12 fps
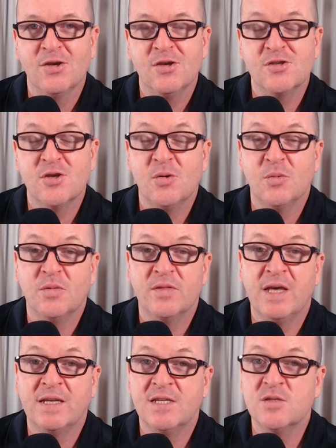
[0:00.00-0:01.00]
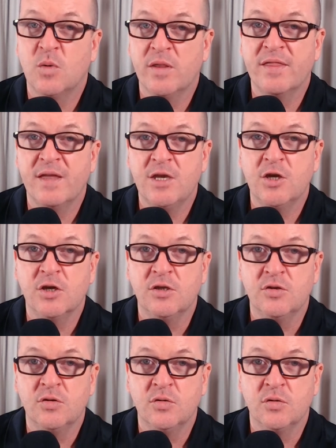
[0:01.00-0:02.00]
So that is one thing you can
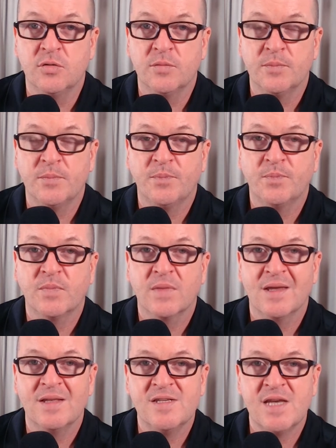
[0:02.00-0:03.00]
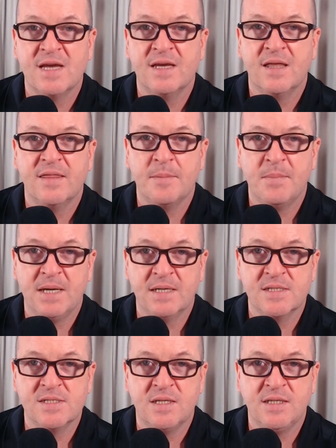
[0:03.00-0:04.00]
do. Check the
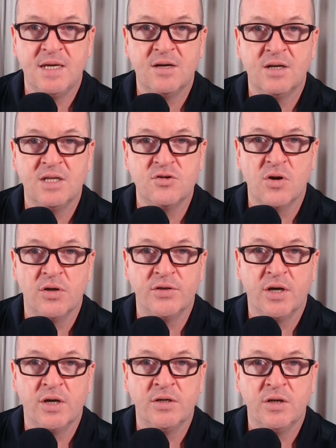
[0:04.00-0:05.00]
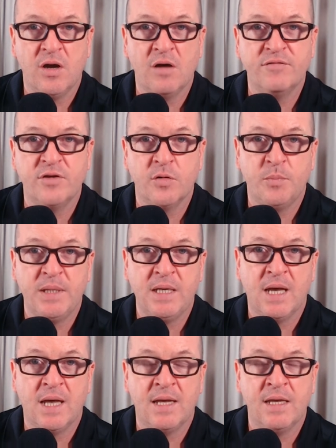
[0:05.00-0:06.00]
max yearly drawdown of your
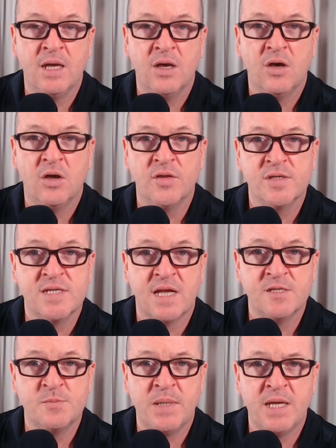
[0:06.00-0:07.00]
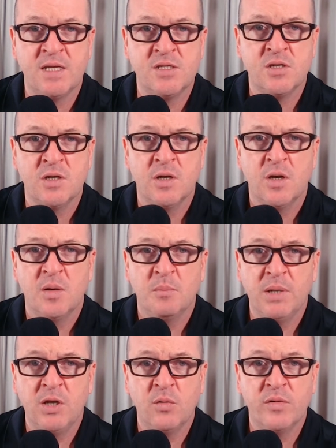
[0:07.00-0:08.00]
PI on the stats page
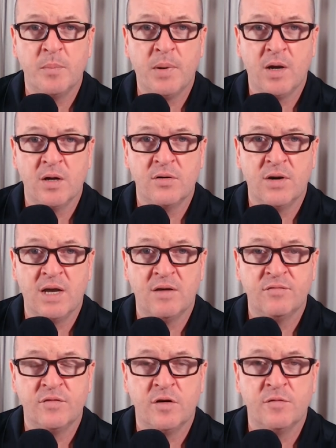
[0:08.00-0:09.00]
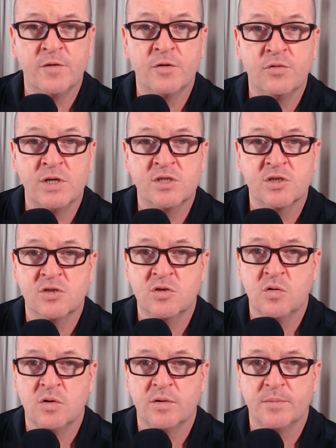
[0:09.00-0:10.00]
below the bar graph of the risk
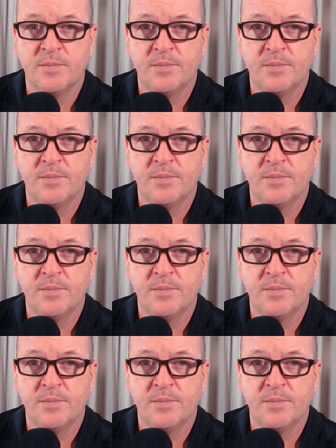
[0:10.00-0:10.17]
score.